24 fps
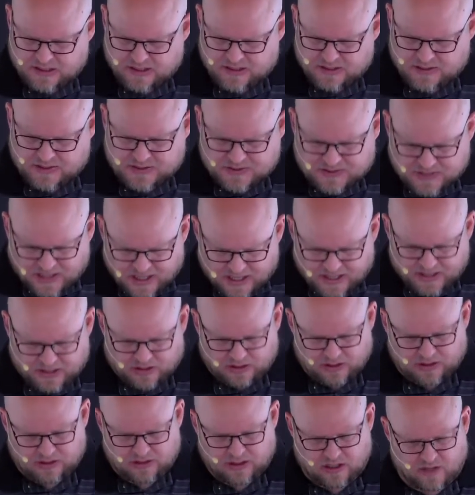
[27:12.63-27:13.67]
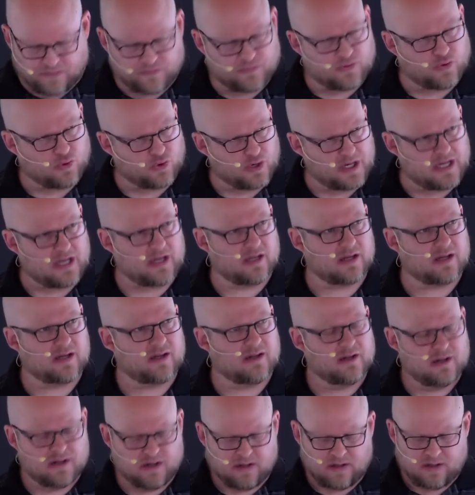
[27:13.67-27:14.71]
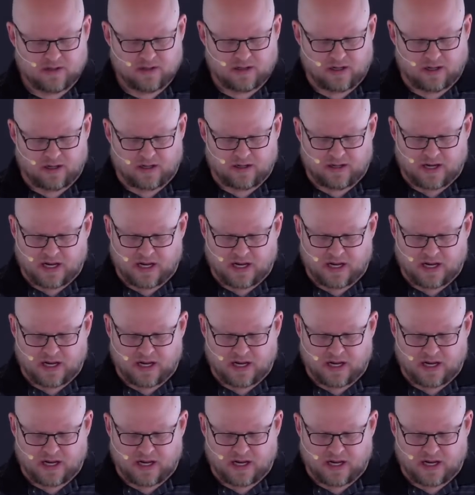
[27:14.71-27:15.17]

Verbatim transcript: style of Greek uh,